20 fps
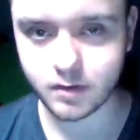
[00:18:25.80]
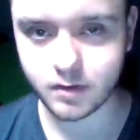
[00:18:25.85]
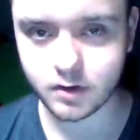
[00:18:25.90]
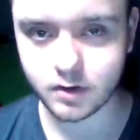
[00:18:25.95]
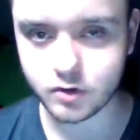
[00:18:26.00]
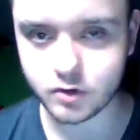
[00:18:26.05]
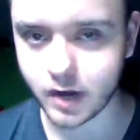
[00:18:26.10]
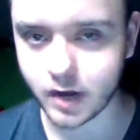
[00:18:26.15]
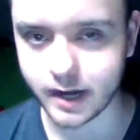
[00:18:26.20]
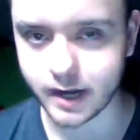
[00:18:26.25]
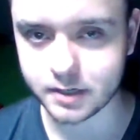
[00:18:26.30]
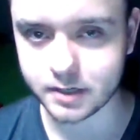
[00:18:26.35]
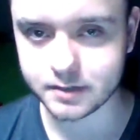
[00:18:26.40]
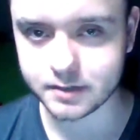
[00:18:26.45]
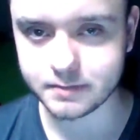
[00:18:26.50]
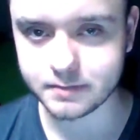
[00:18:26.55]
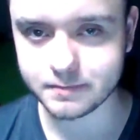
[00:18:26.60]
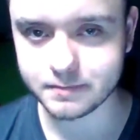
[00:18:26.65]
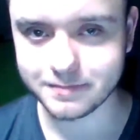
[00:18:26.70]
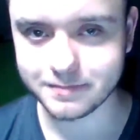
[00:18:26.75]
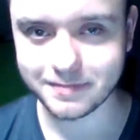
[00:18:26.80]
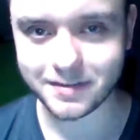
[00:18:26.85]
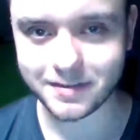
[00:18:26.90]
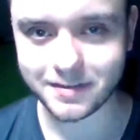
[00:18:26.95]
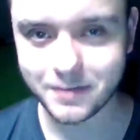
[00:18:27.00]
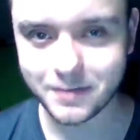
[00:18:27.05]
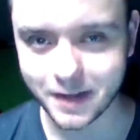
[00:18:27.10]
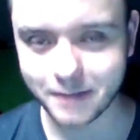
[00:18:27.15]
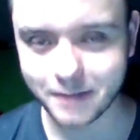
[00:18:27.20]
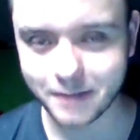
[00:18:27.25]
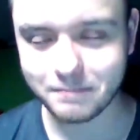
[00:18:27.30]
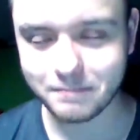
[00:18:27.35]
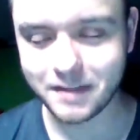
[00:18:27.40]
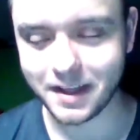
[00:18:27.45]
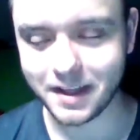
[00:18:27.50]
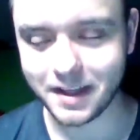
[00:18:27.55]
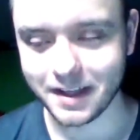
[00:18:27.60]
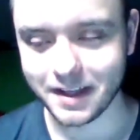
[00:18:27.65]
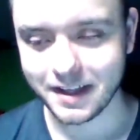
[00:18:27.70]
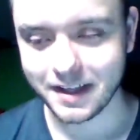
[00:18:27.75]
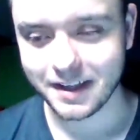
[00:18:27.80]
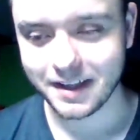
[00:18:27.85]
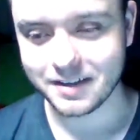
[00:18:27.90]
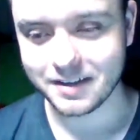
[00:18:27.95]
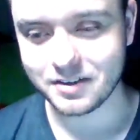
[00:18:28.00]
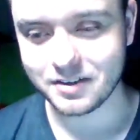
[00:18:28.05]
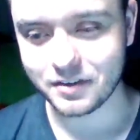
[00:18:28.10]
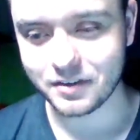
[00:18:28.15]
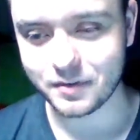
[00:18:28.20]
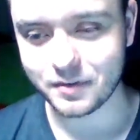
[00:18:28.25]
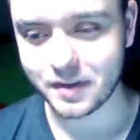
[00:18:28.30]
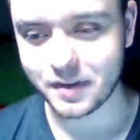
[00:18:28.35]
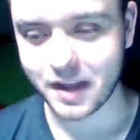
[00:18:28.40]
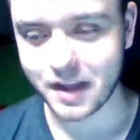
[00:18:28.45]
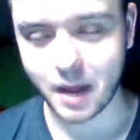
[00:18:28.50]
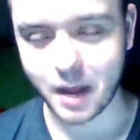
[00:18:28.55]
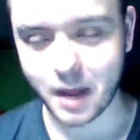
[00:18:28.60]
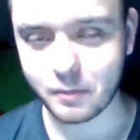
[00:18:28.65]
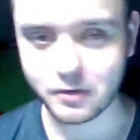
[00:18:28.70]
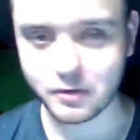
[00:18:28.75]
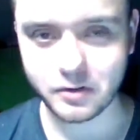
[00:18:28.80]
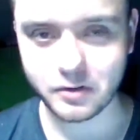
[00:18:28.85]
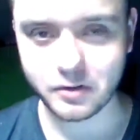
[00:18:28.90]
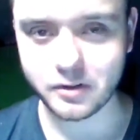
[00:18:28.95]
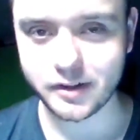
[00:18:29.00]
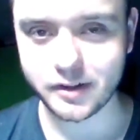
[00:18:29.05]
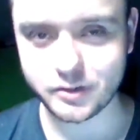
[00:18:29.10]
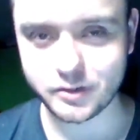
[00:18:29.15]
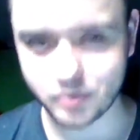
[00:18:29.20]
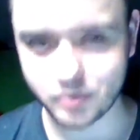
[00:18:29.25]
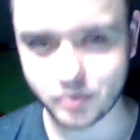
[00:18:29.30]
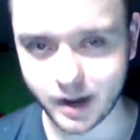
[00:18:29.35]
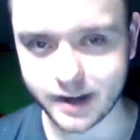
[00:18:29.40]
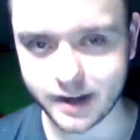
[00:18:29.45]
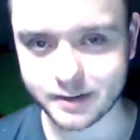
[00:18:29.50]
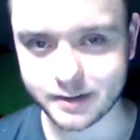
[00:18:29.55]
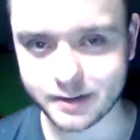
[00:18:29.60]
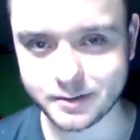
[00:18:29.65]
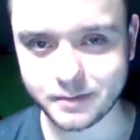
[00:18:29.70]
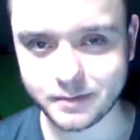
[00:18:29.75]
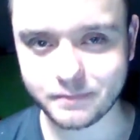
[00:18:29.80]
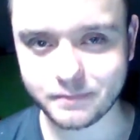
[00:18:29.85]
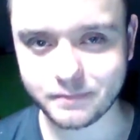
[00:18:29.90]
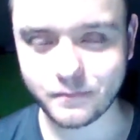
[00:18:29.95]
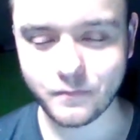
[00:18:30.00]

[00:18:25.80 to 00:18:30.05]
trash. Okay, just absolutely trash.